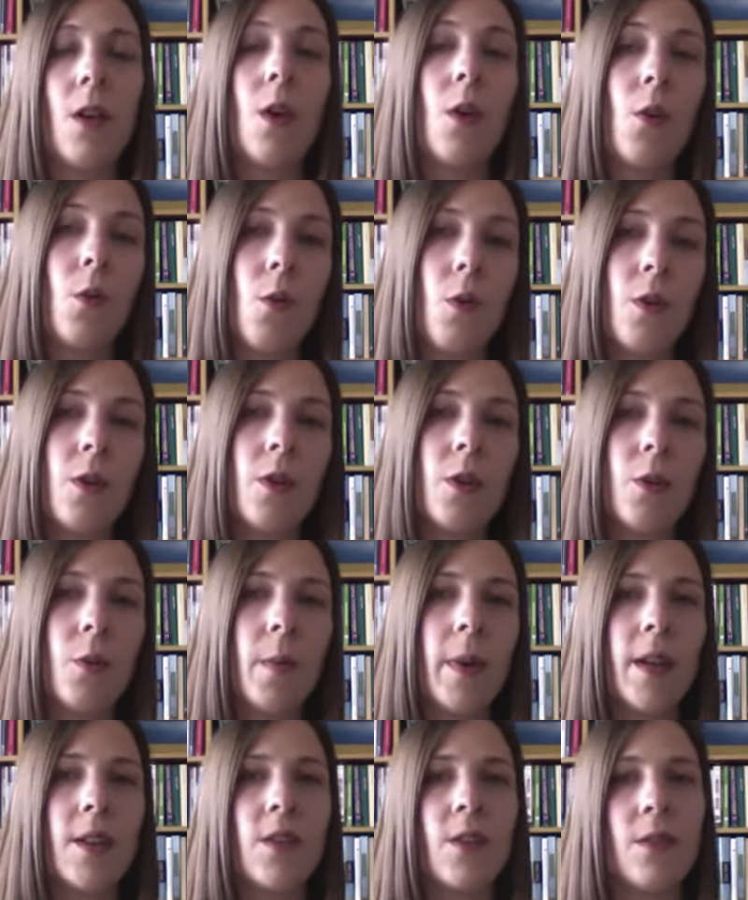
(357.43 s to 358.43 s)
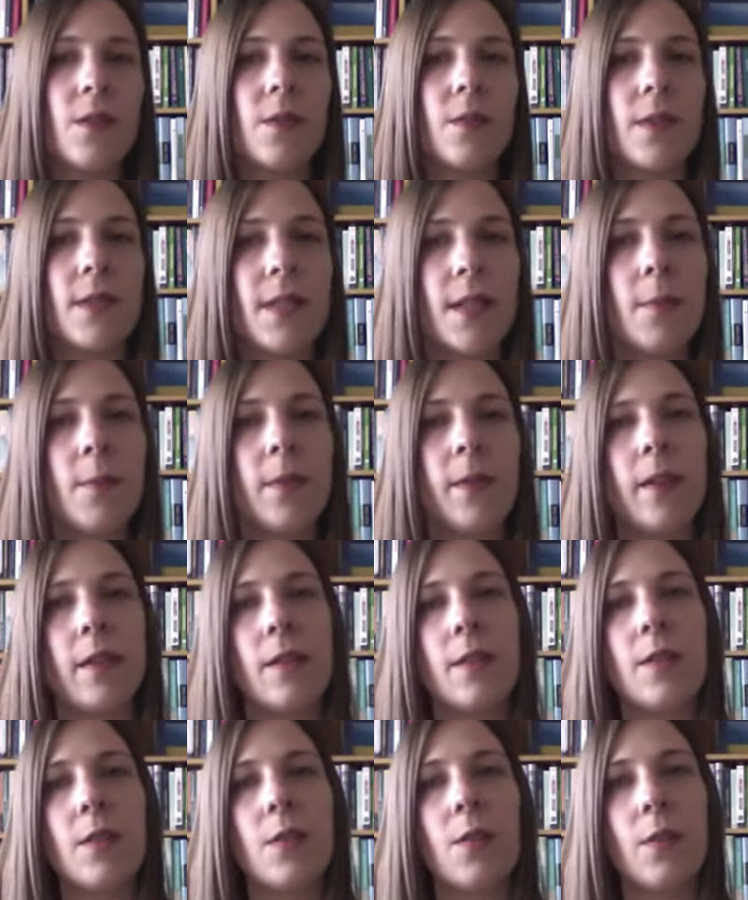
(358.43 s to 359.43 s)
or no pictures of
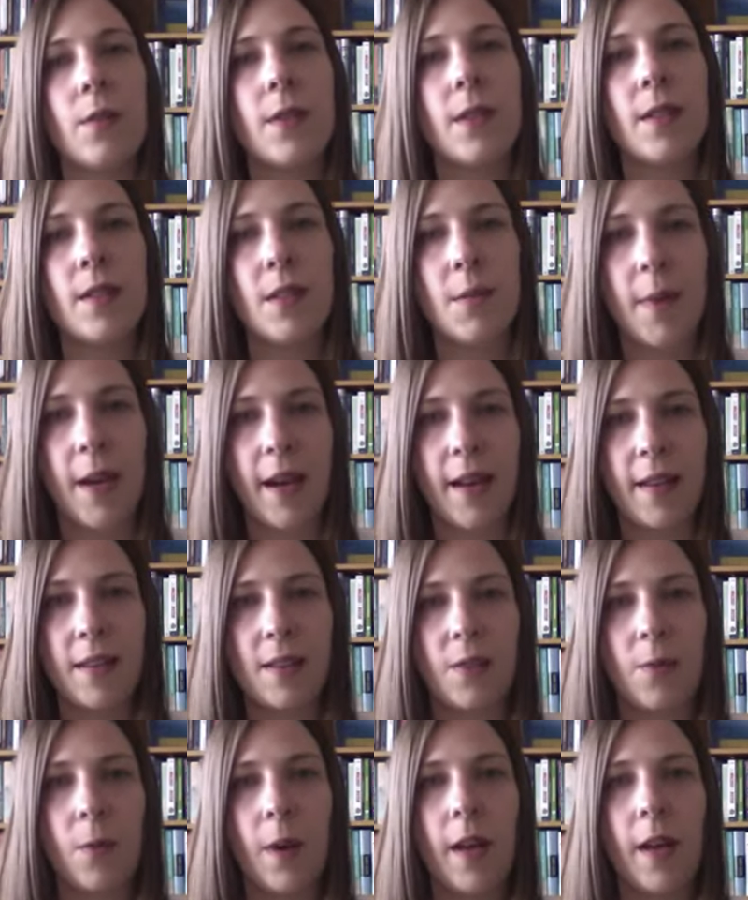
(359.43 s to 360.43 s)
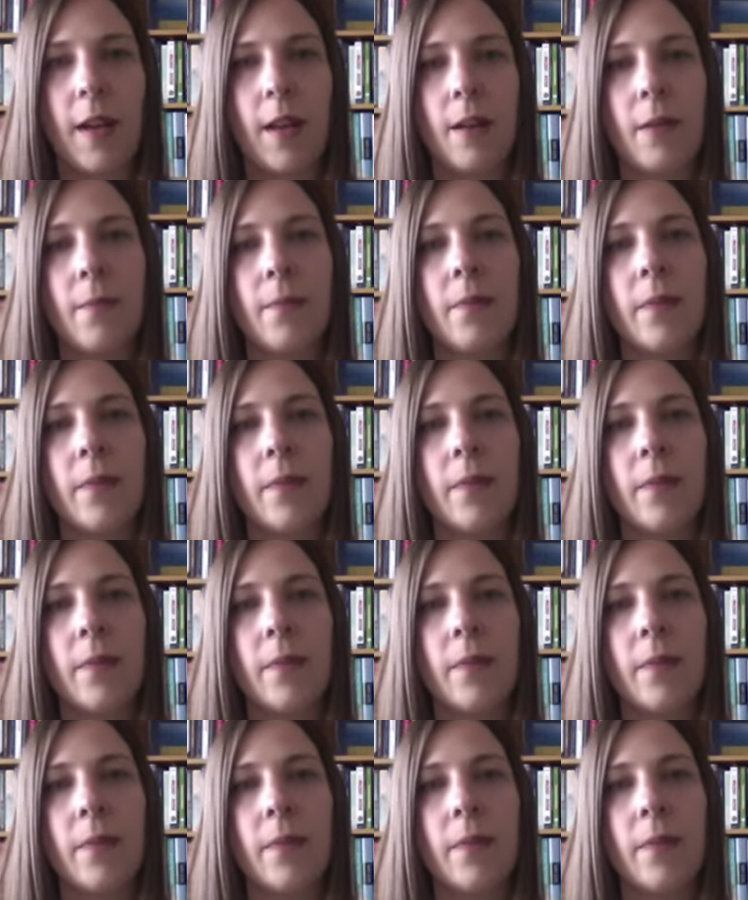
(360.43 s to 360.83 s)
siblings who have since passed away,